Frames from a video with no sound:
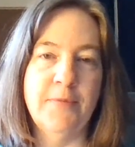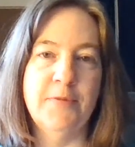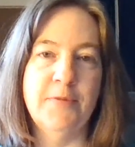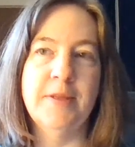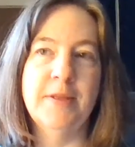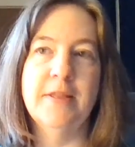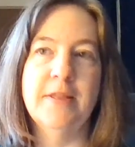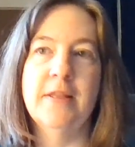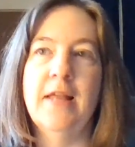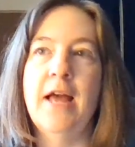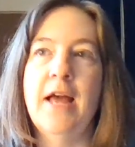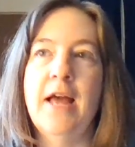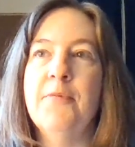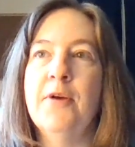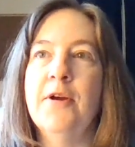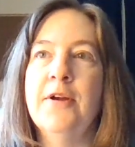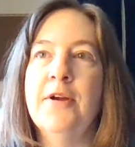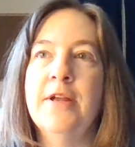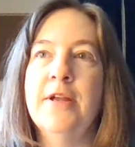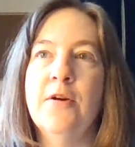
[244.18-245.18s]
to be at the
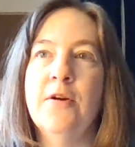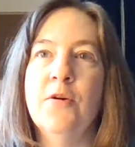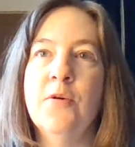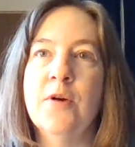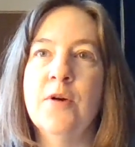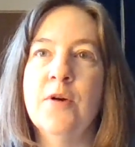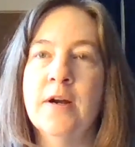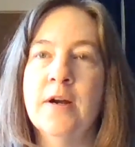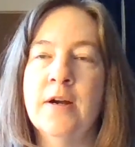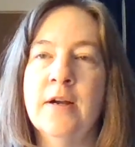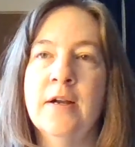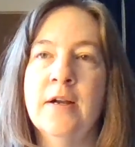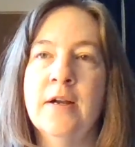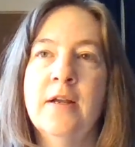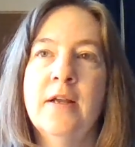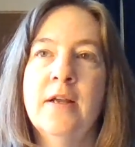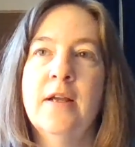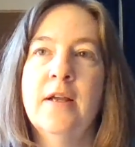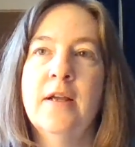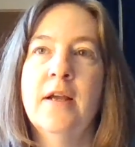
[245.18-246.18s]
library, or
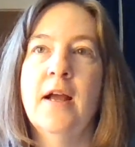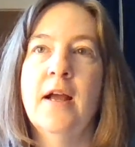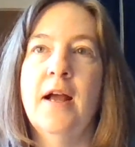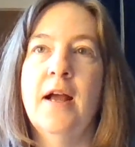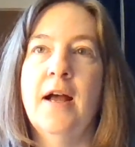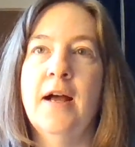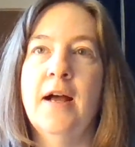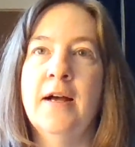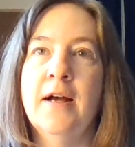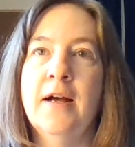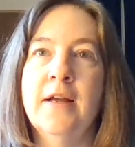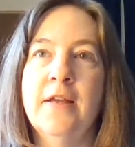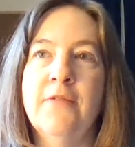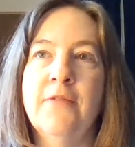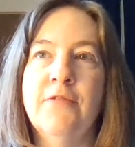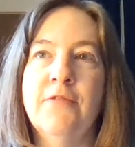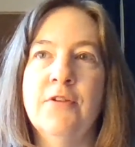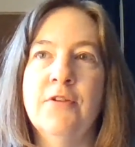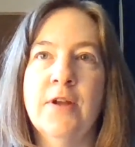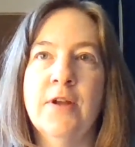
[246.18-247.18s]

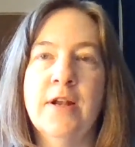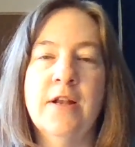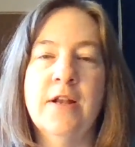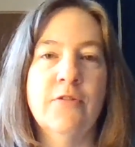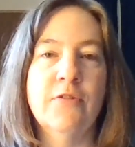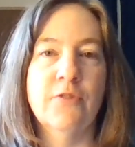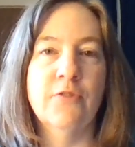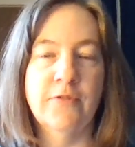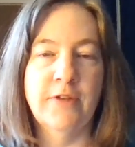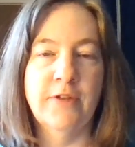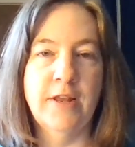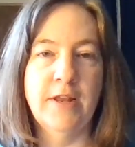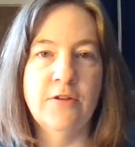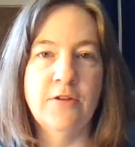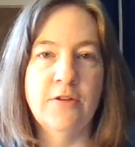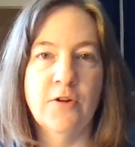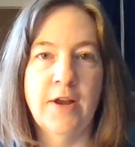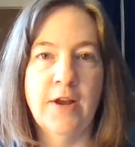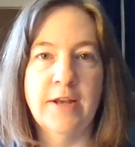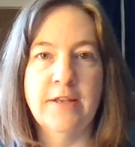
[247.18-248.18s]
if you're at a sort of an
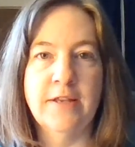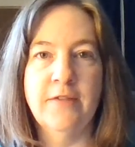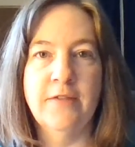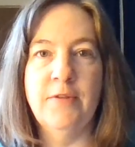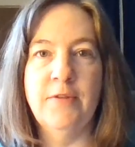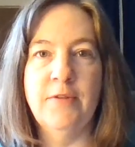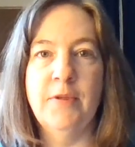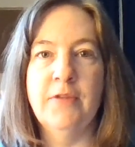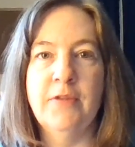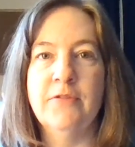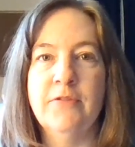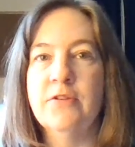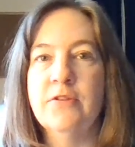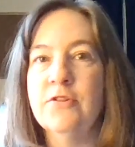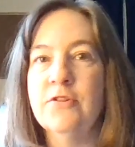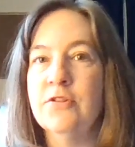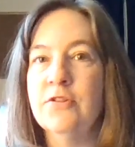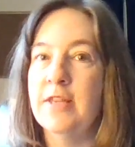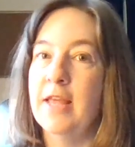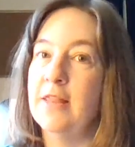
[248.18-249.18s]
indoor activity place, to
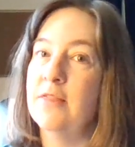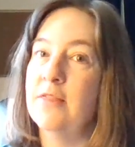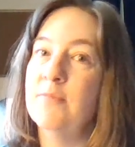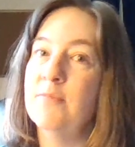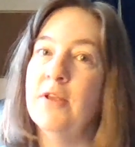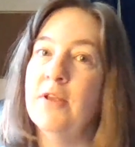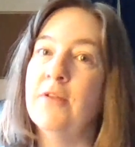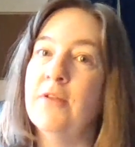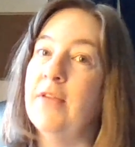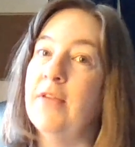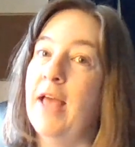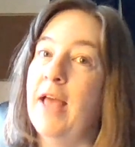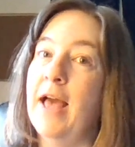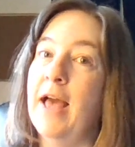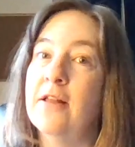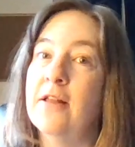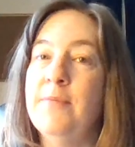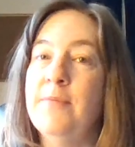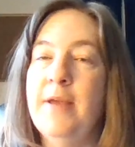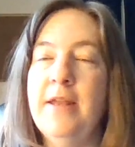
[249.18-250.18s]
just get themselves
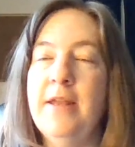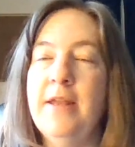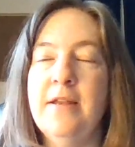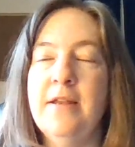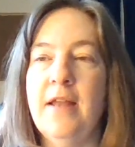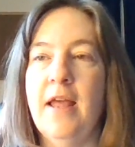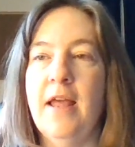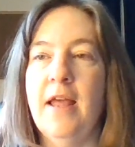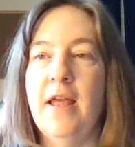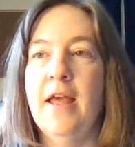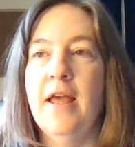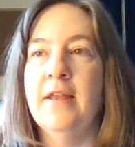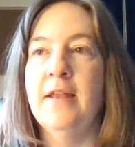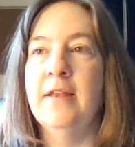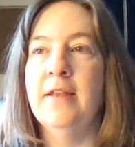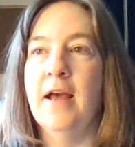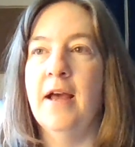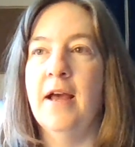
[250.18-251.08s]
acclimated and